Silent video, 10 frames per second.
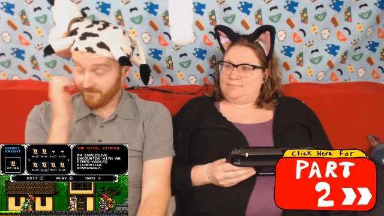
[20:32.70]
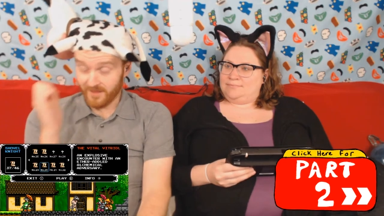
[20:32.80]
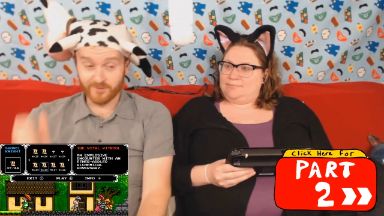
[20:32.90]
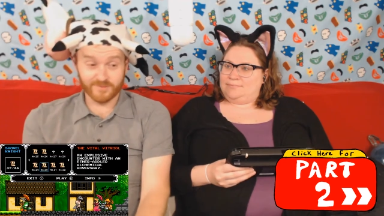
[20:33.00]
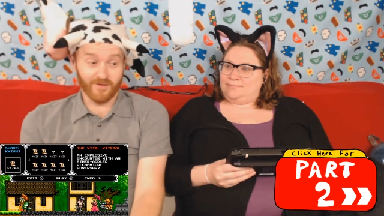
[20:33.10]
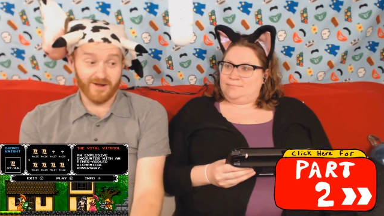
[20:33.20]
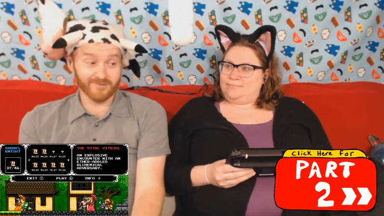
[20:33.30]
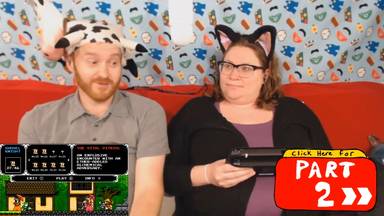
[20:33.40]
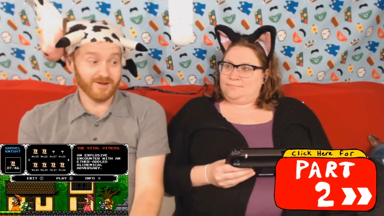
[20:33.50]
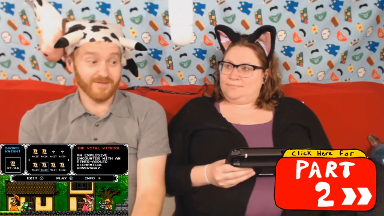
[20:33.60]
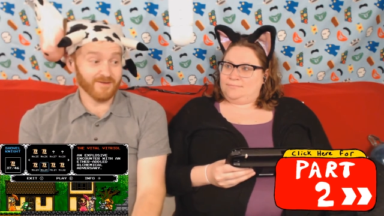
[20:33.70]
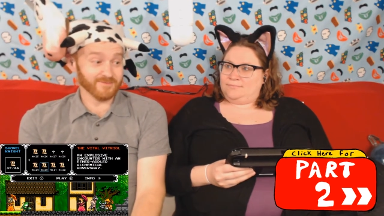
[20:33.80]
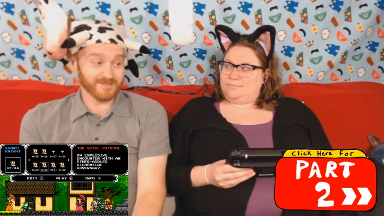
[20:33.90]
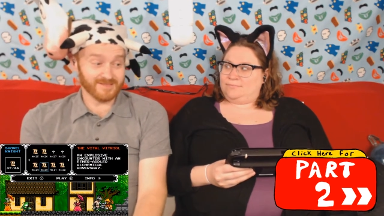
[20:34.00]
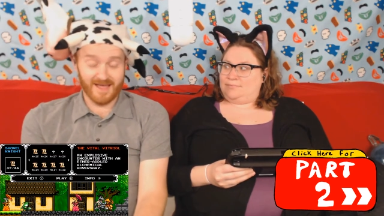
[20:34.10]
Speaker 1: Flowers for Algernon. That
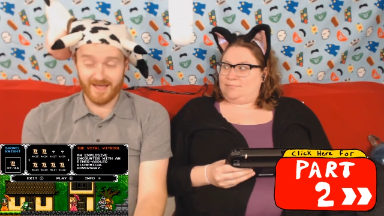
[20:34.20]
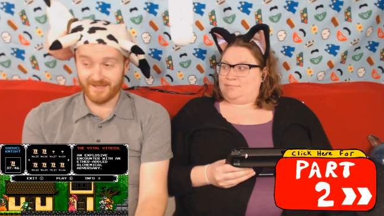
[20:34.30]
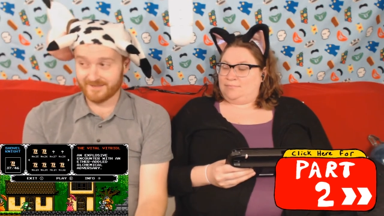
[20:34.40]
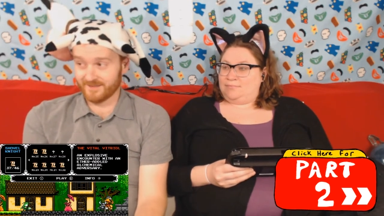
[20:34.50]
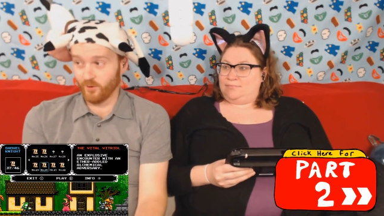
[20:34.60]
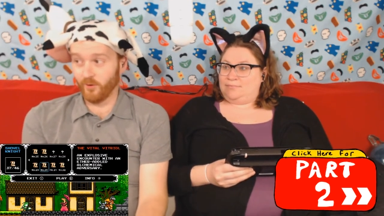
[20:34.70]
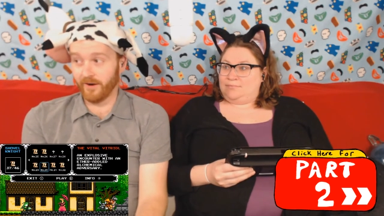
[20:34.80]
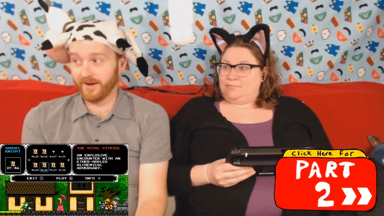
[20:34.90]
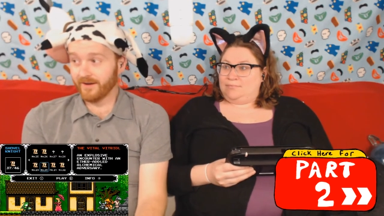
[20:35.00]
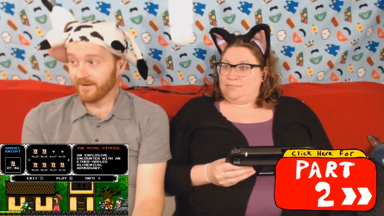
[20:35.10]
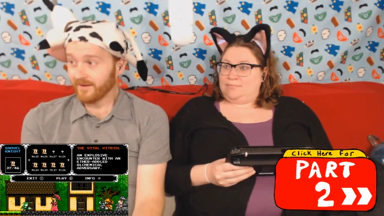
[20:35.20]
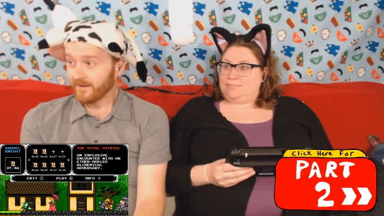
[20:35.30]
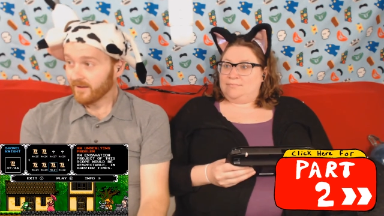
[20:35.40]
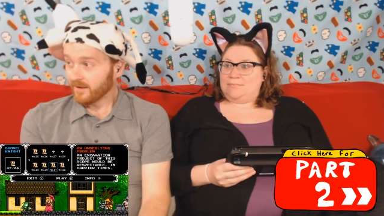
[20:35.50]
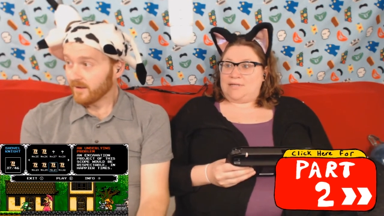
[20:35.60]
was a sad story.
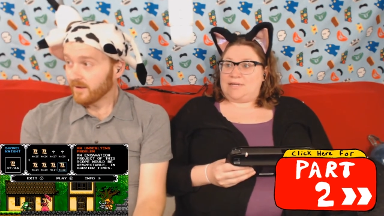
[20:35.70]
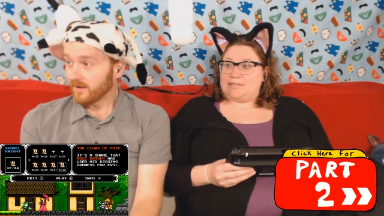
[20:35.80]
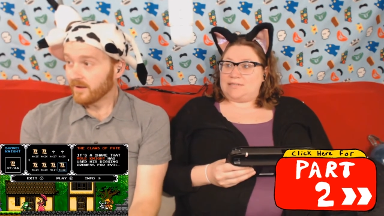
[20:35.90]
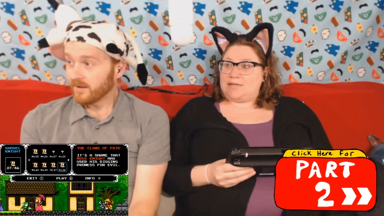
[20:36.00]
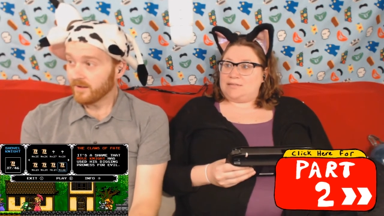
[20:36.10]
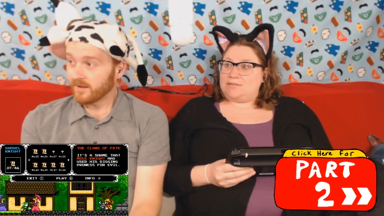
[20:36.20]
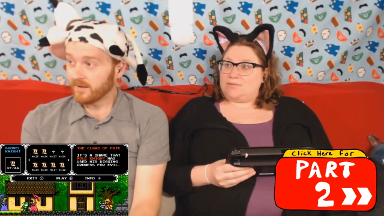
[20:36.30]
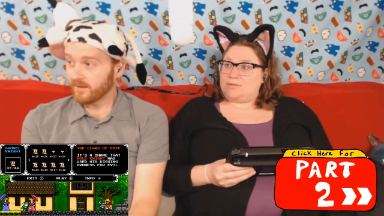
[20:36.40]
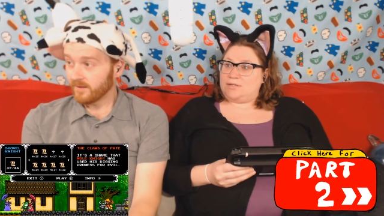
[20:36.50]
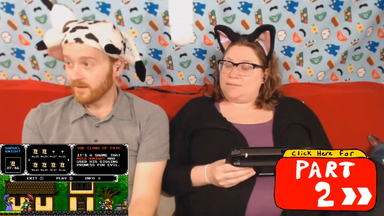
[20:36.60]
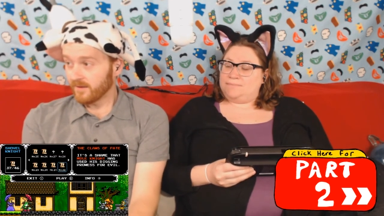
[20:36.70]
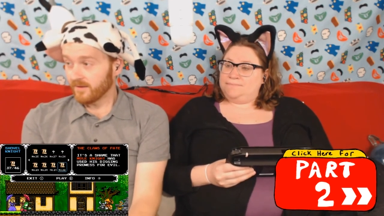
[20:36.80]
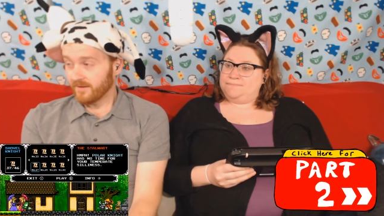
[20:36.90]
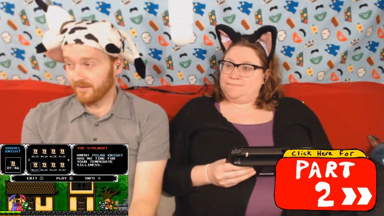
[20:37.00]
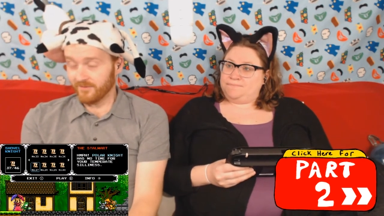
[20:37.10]
Speaker 2: It is a sad story.
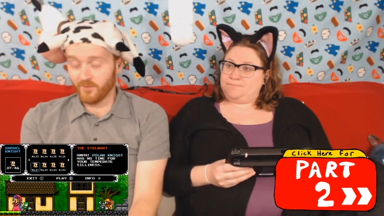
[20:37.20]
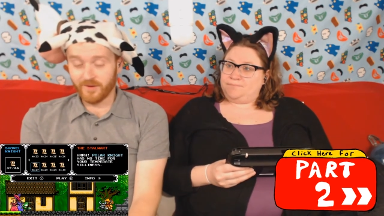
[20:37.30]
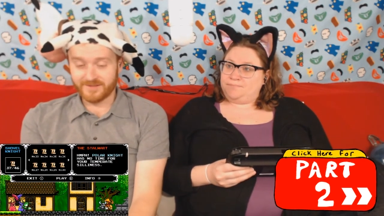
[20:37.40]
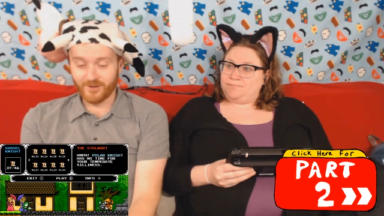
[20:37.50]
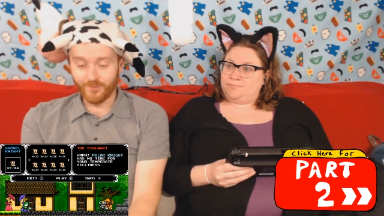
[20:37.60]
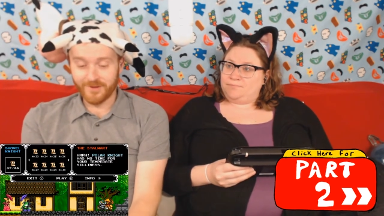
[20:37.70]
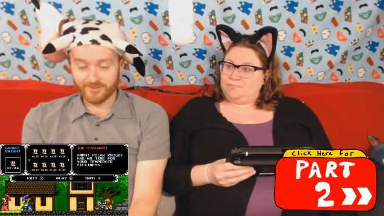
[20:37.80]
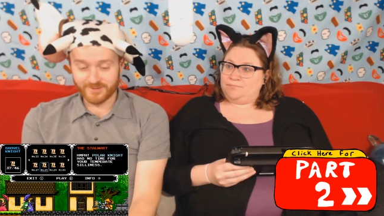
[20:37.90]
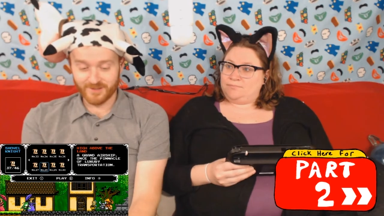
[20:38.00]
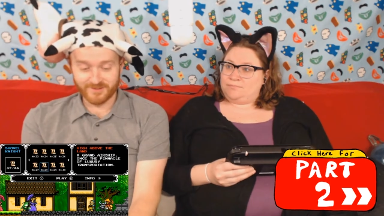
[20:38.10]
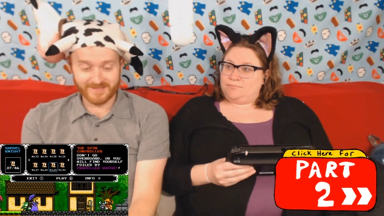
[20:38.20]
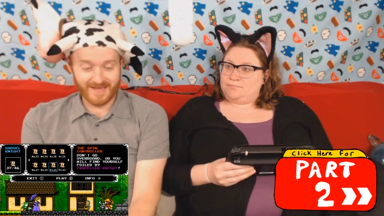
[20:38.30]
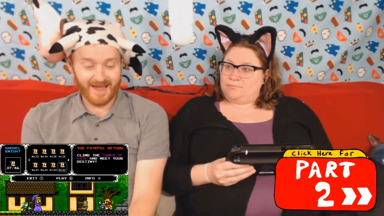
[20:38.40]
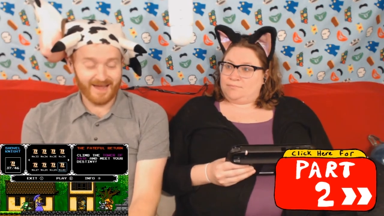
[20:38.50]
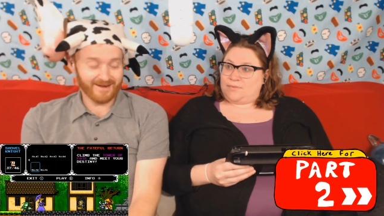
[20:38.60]
Speaker 1: Nobody told me it was so
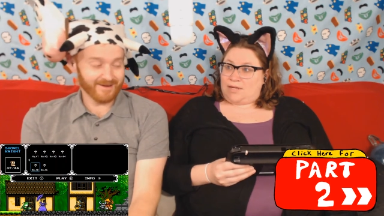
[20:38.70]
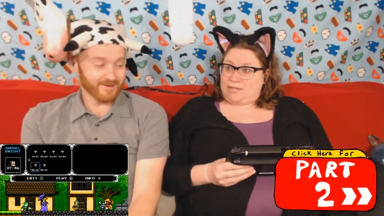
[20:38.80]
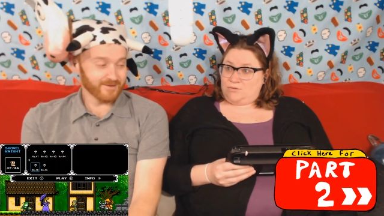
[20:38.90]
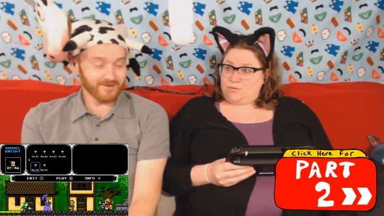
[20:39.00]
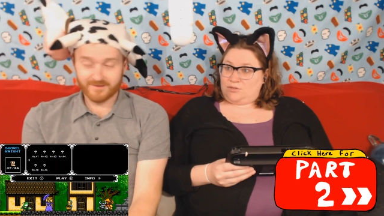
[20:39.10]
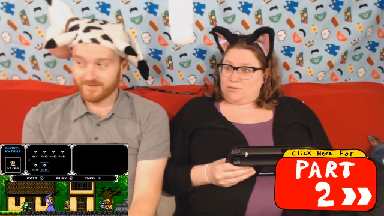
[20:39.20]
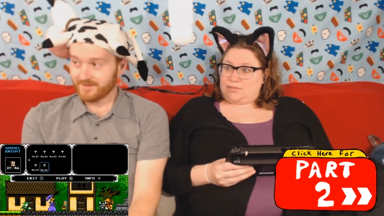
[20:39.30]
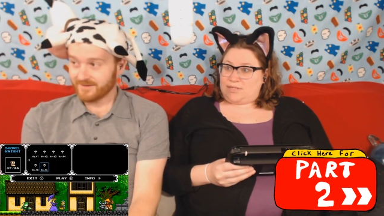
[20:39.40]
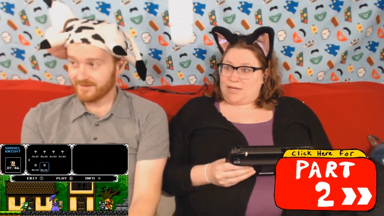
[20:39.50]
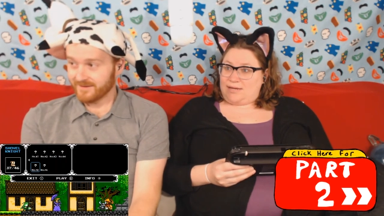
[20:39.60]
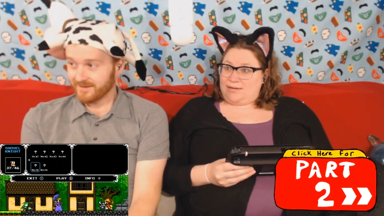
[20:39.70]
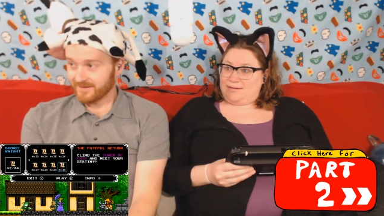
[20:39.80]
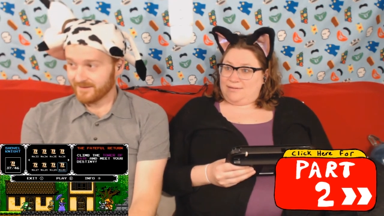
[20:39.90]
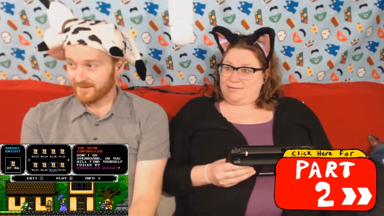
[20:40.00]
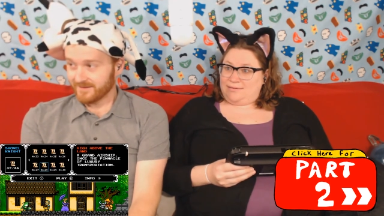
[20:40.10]
sad.
Speaker 2: I told you it was sad.
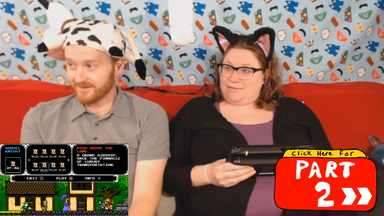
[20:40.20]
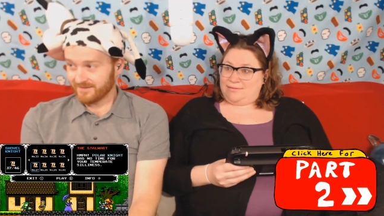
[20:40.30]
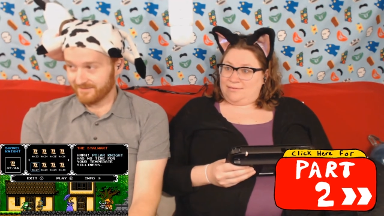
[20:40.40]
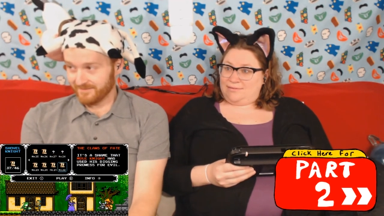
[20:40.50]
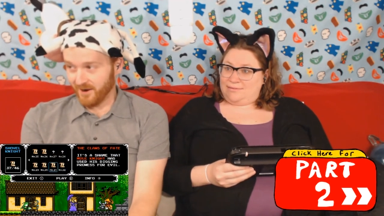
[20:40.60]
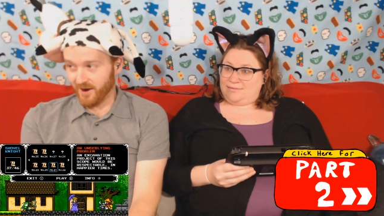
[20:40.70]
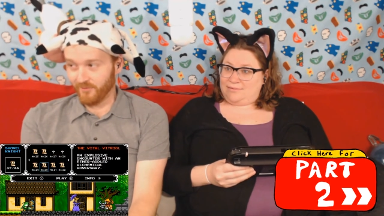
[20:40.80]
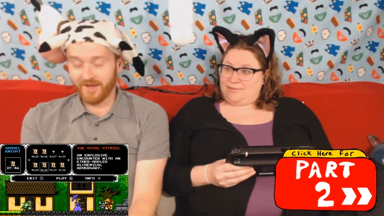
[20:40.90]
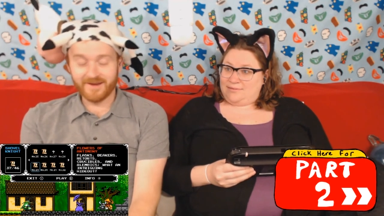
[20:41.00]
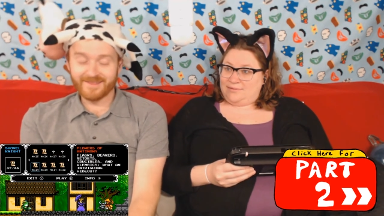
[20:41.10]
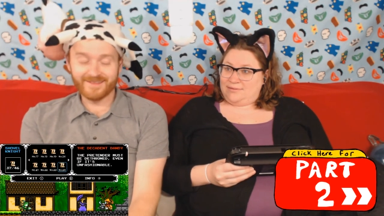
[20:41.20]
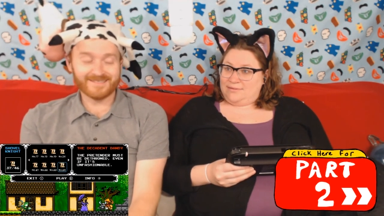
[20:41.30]
Speaker 1: All right, well, I didn't